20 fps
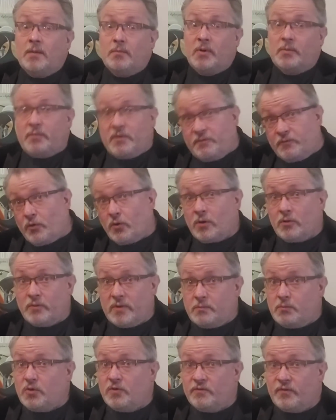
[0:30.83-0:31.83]
But before
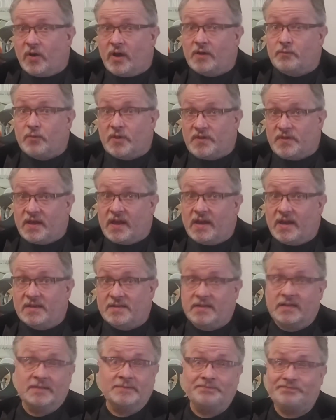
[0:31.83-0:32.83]
we move on with that,